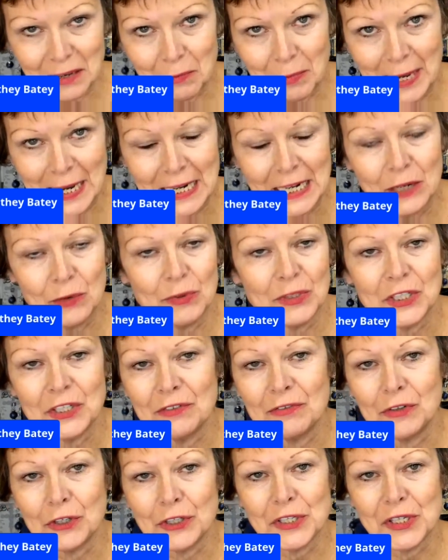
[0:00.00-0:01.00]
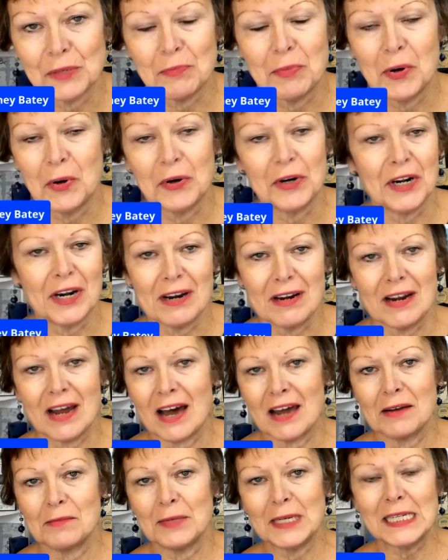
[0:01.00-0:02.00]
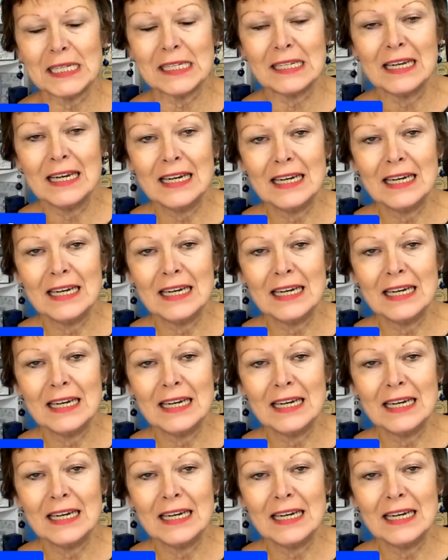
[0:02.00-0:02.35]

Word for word: Batey with Divorce Support Anonymous.